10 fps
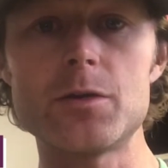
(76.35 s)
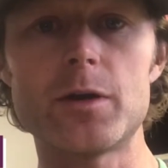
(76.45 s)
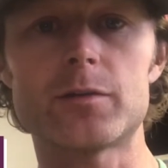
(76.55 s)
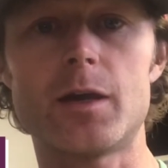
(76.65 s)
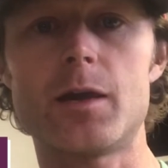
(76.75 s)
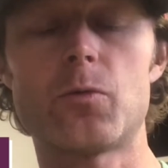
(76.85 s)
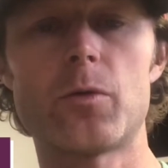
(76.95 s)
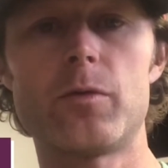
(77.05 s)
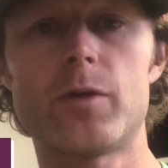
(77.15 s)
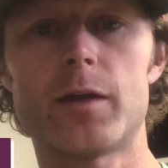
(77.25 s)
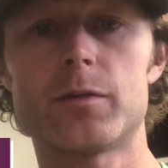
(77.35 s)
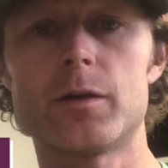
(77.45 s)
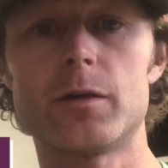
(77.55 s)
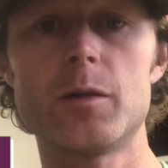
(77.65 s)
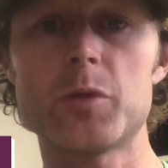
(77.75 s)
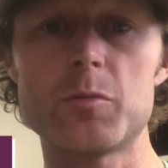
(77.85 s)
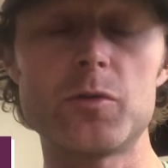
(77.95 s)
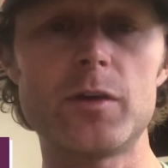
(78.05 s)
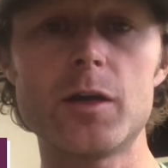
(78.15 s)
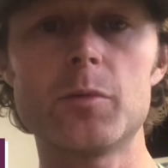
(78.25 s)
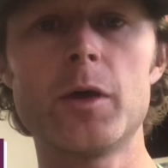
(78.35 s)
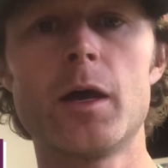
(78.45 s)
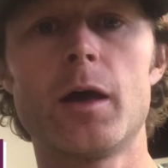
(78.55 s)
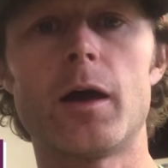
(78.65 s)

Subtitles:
USA, where we've got the Olympic Museum,